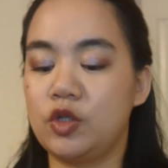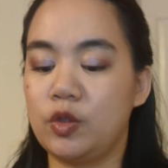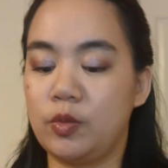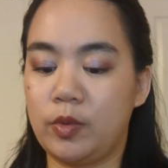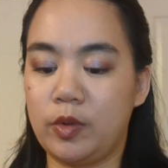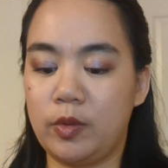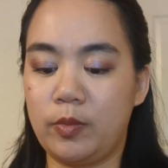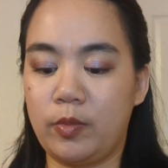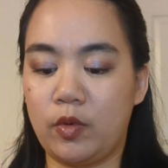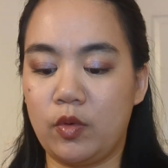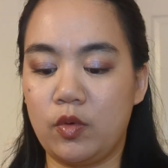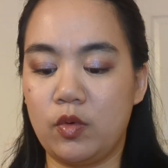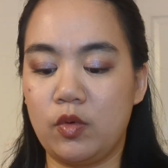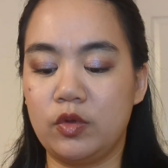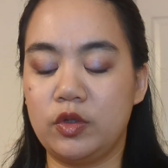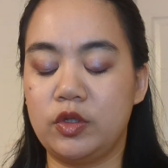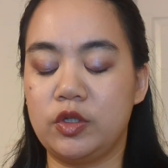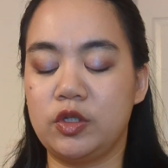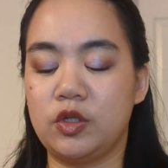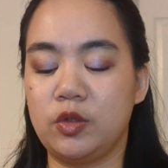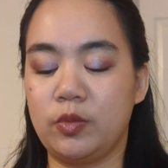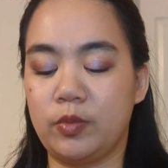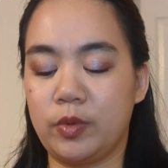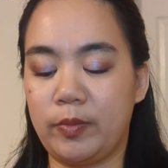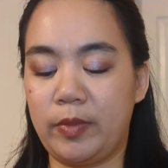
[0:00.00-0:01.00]
super bold,
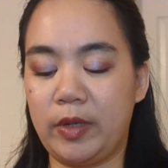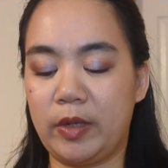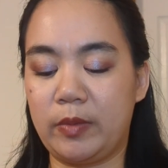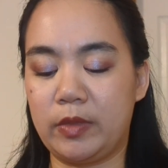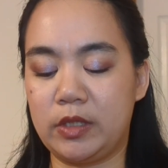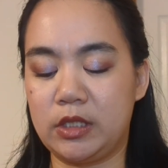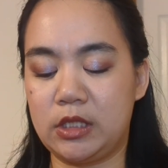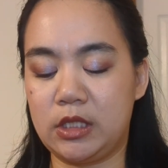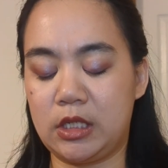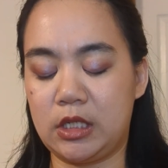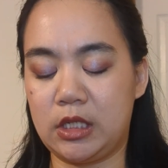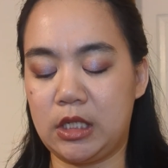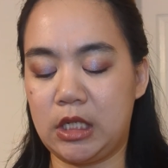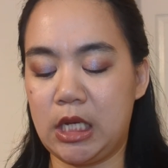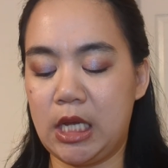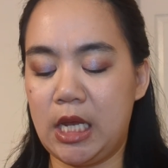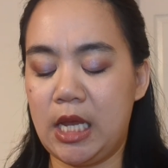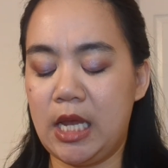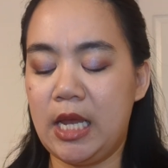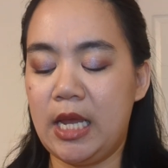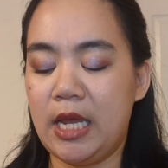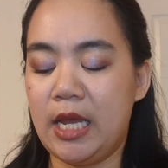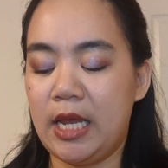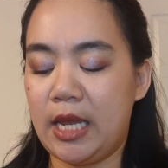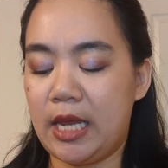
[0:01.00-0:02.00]
super pigmented,
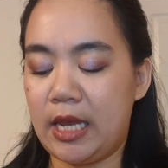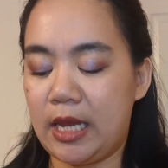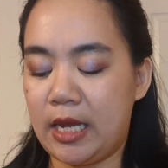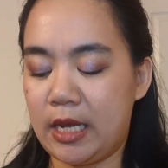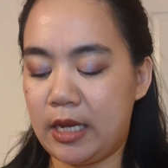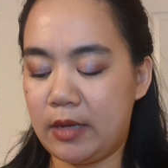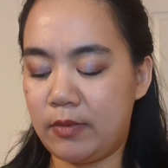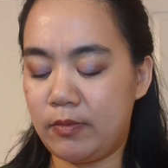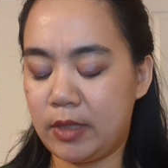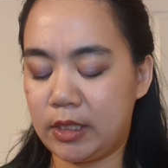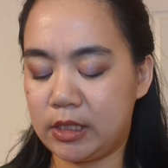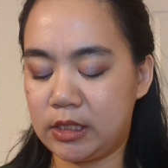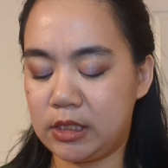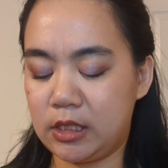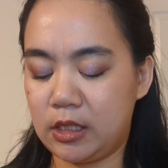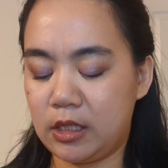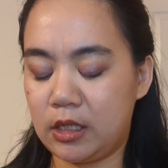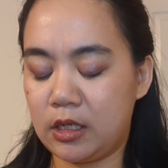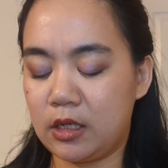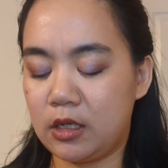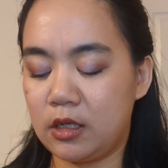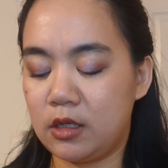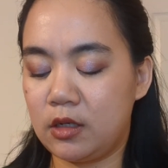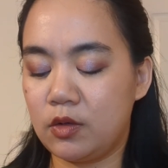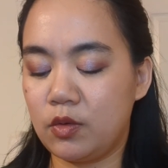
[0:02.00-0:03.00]
and mix it
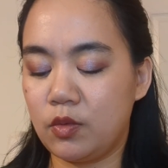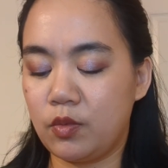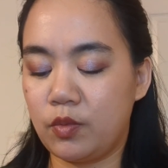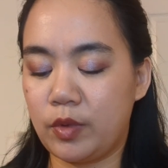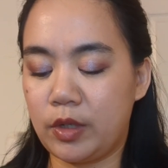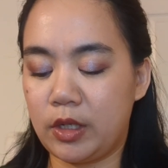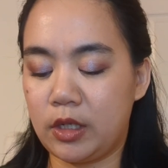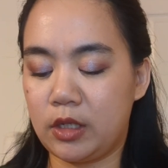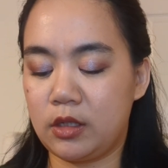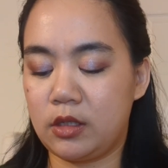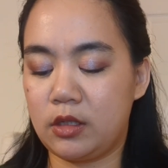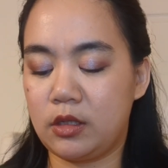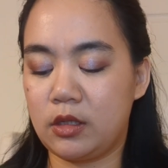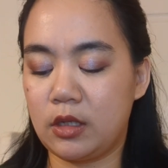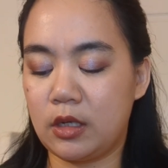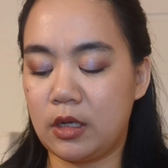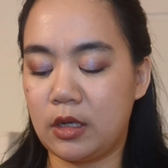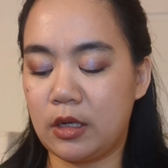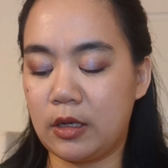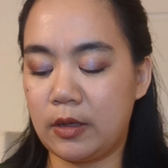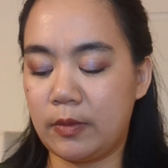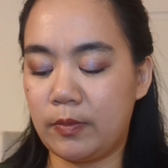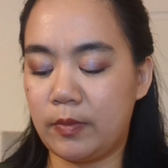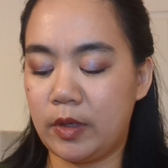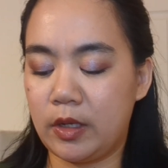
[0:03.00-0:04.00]
in with
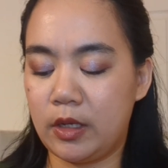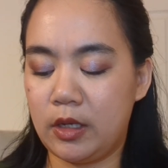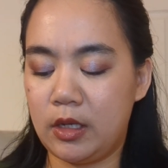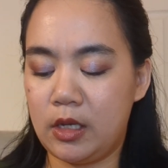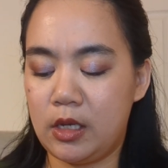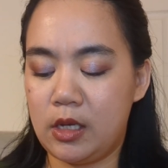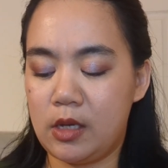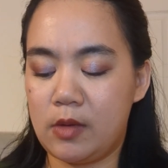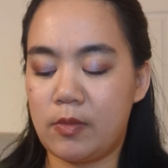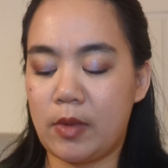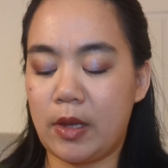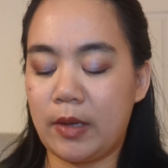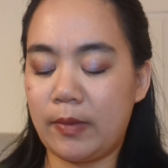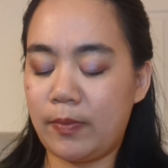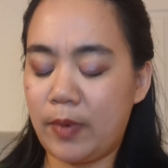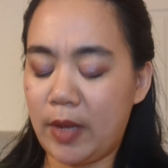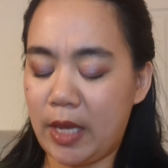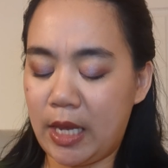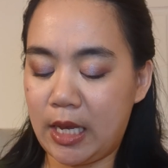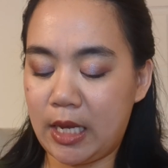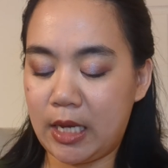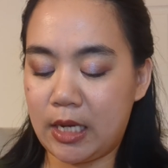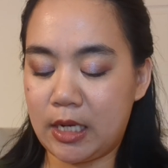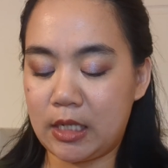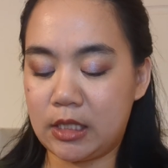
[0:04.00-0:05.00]
my
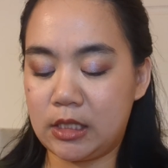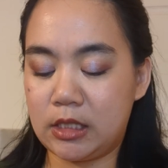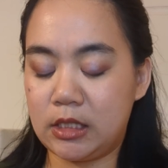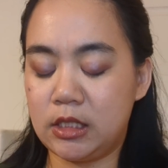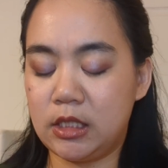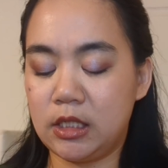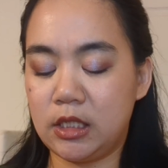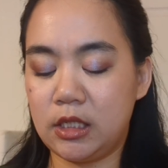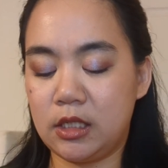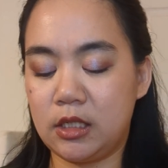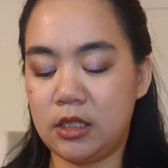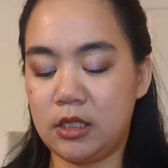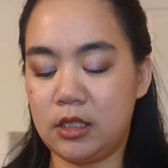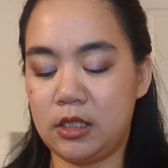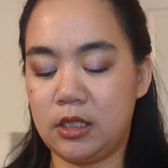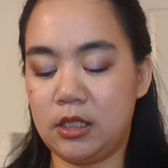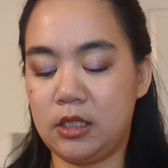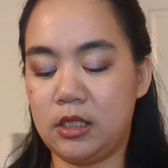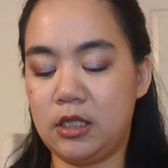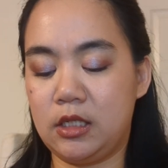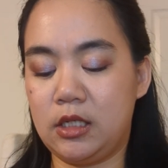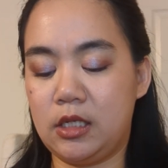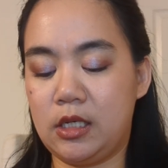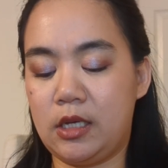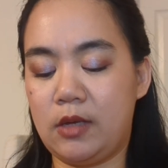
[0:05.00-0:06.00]
panned
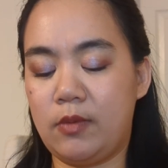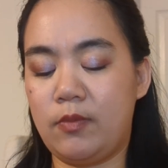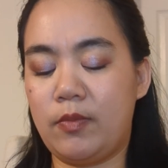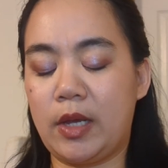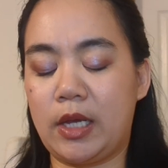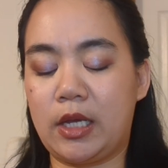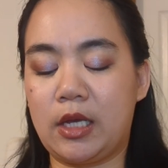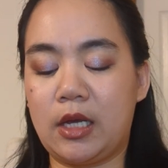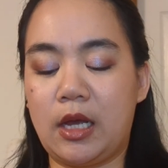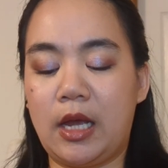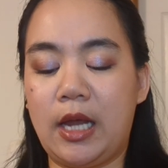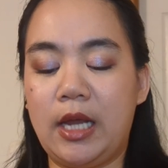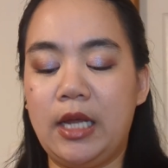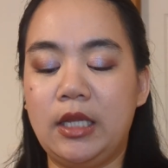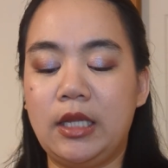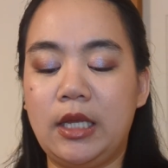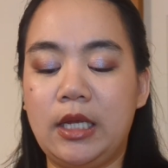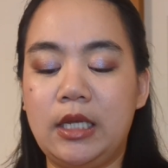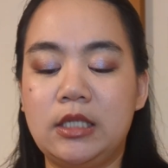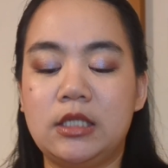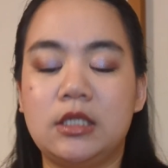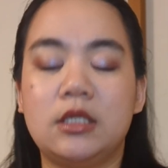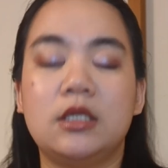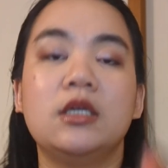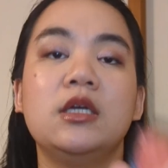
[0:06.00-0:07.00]
Becca
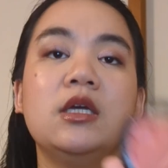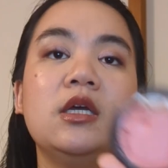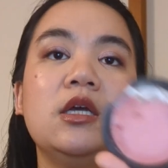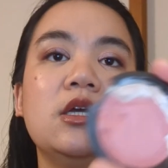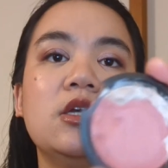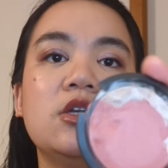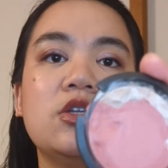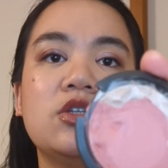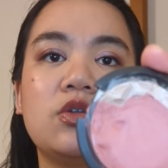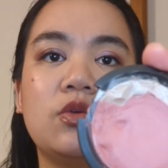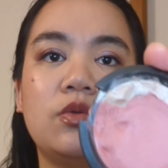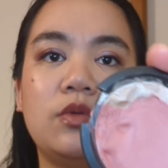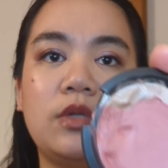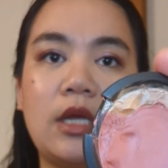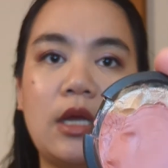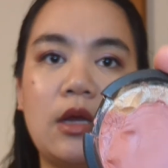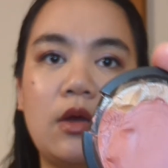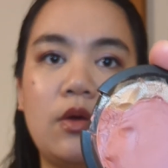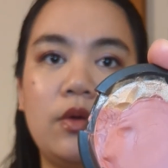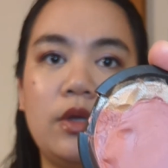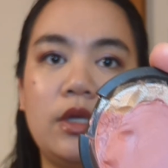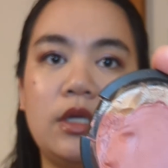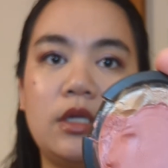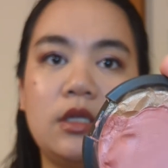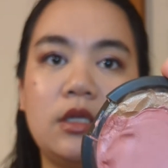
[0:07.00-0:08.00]
highlight. So
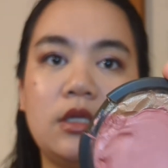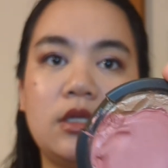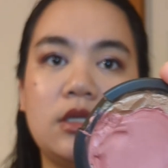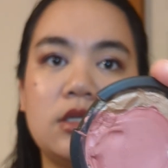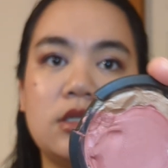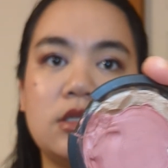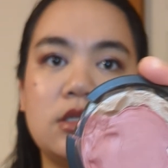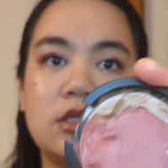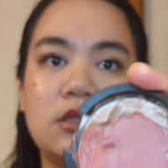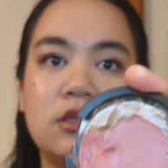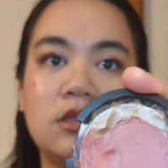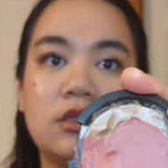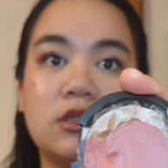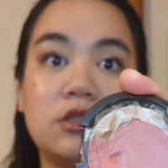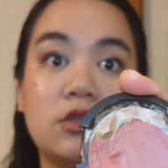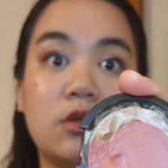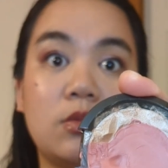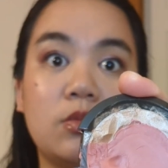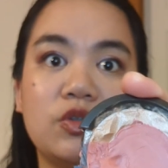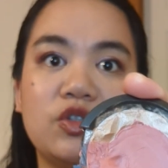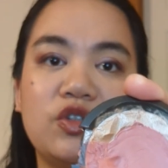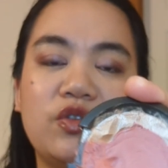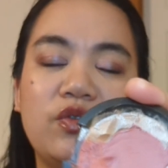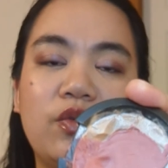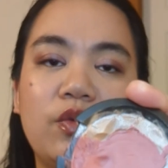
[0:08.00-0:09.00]
now it's
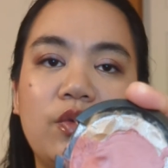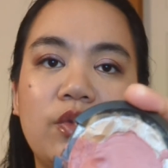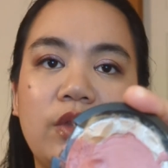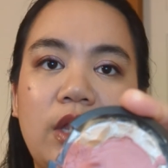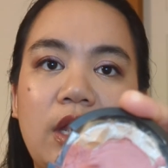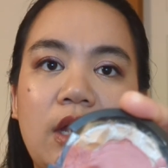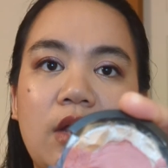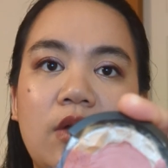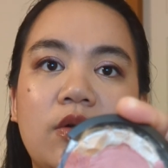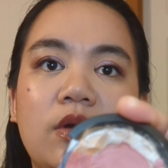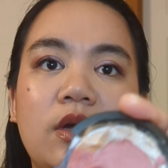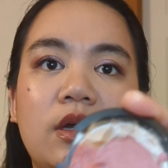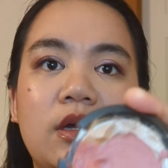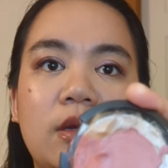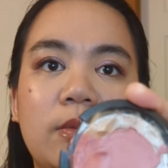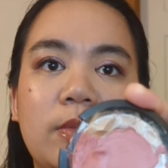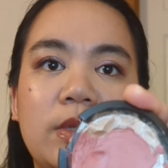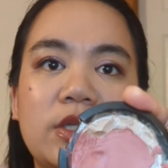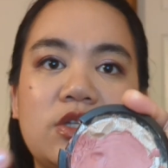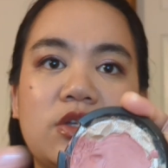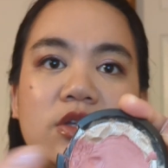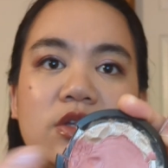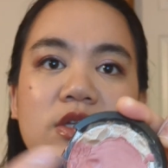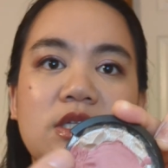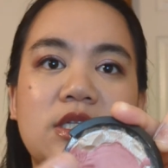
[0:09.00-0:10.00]
almost full now.
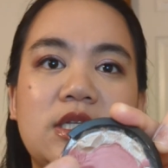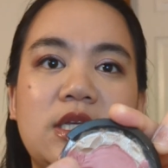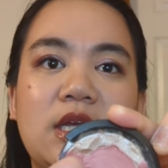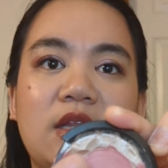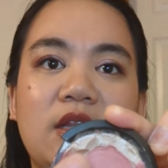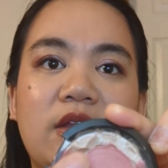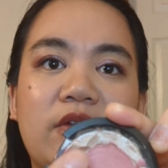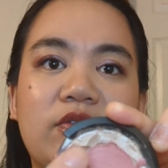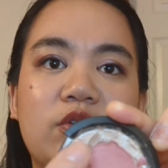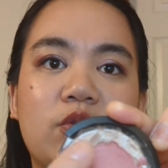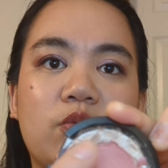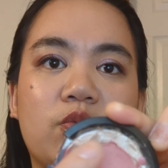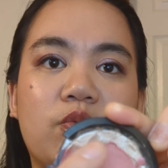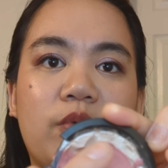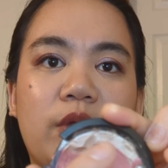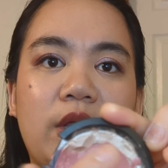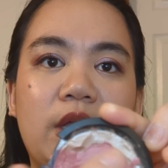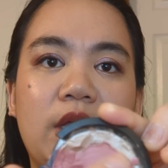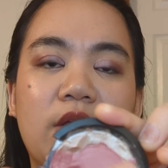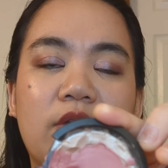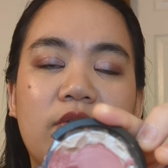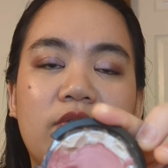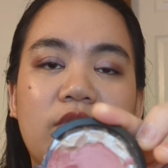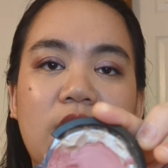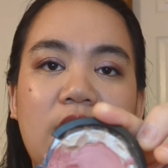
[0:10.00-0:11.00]
As you can see, I left a
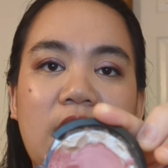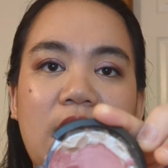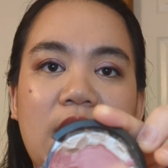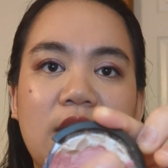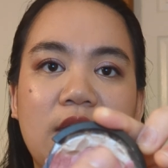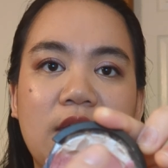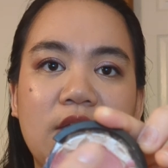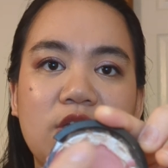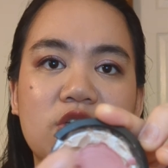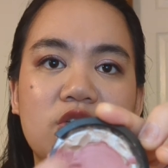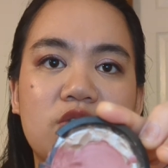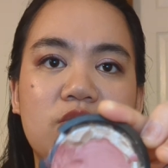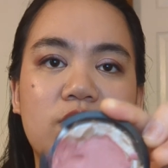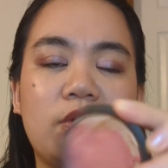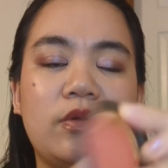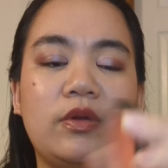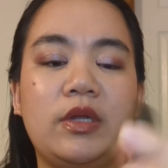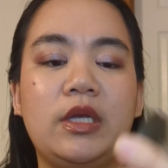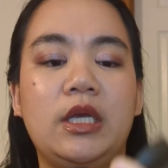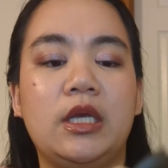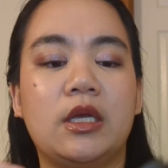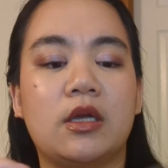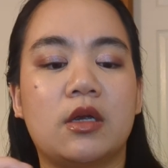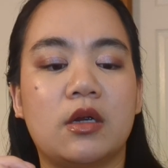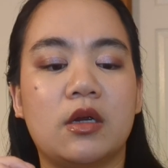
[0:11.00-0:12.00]
ring of the highlight just around
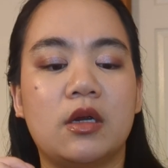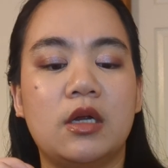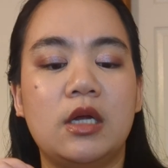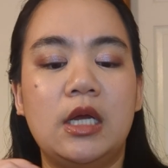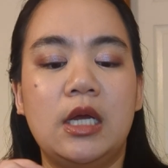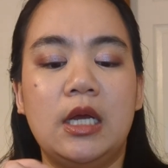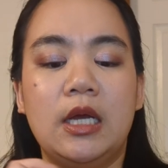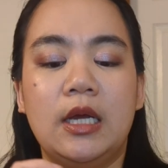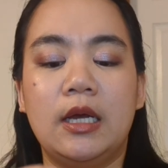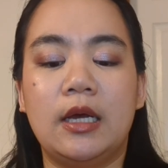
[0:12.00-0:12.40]
here,